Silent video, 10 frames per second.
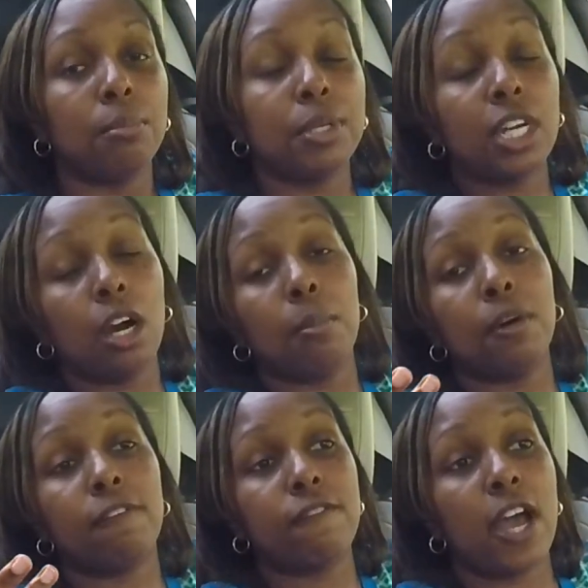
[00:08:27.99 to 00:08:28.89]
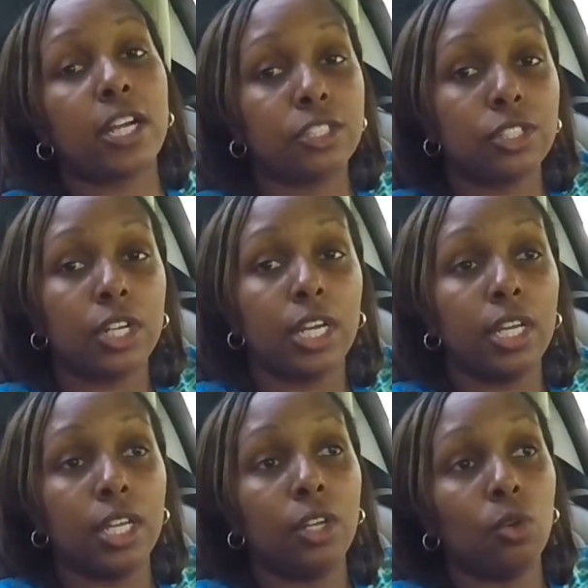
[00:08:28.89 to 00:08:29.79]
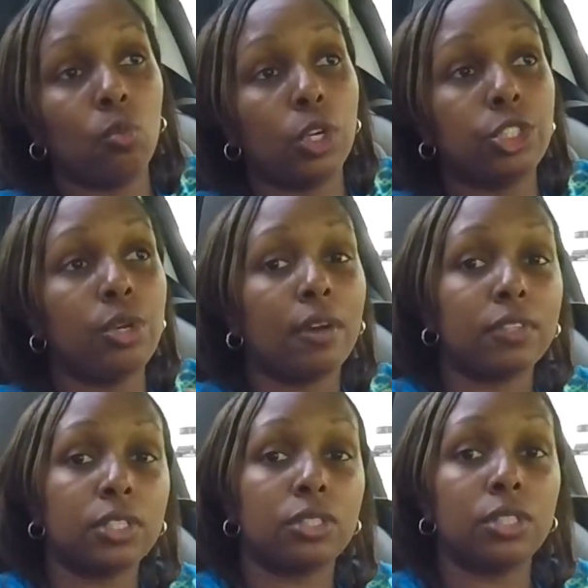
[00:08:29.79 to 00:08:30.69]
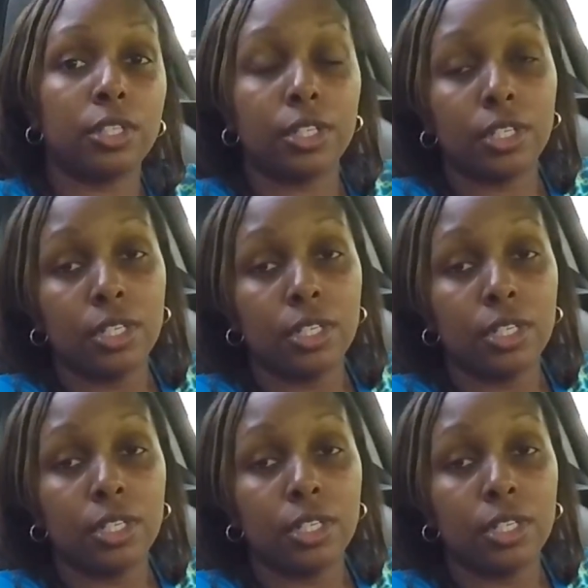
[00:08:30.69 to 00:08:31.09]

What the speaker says: become a factor in what you have to consider